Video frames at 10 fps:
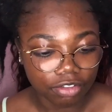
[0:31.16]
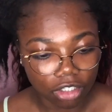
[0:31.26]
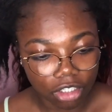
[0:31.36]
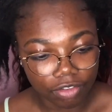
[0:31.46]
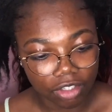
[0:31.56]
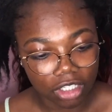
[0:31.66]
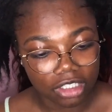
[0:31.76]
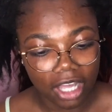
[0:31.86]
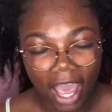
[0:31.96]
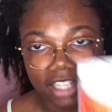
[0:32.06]
have heard of
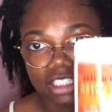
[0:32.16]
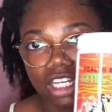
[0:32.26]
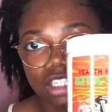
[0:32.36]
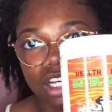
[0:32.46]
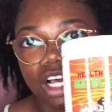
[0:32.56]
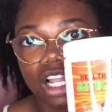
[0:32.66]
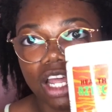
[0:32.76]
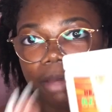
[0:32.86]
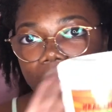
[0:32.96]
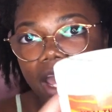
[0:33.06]
it, the Aztec
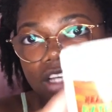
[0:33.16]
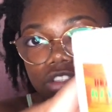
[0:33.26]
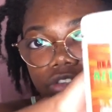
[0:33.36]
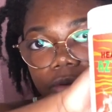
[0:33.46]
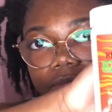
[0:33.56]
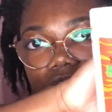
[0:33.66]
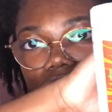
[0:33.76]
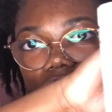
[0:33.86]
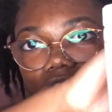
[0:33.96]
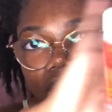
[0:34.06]
clay mask. You know what I'm
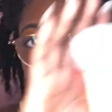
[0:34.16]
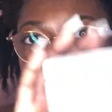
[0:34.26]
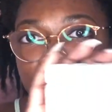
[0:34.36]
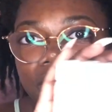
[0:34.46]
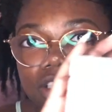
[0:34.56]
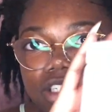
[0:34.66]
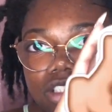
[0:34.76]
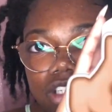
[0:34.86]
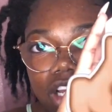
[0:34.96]
saying? Like, I bought this,